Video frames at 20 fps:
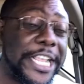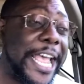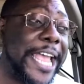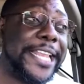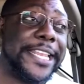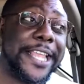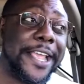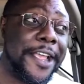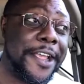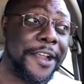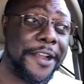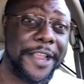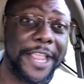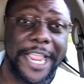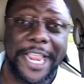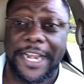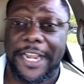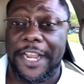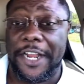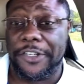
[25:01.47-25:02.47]
sat there
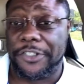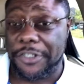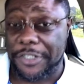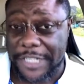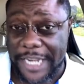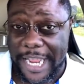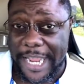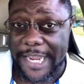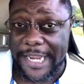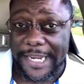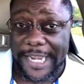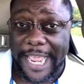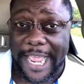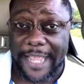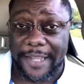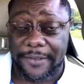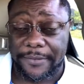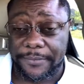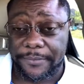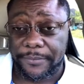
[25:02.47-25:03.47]
and entertained that
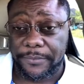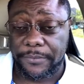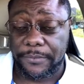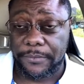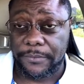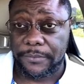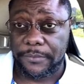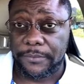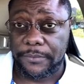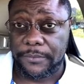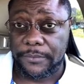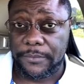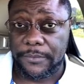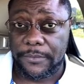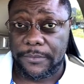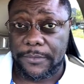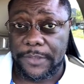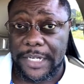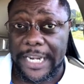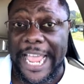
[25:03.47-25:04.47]

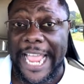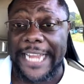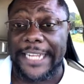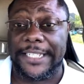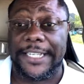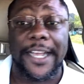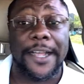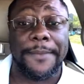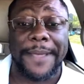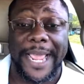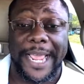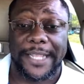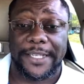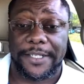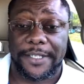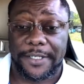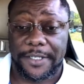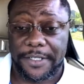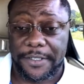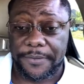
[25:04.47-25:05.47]
like
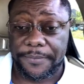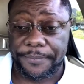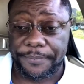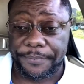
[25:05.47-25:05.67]
dumbasses.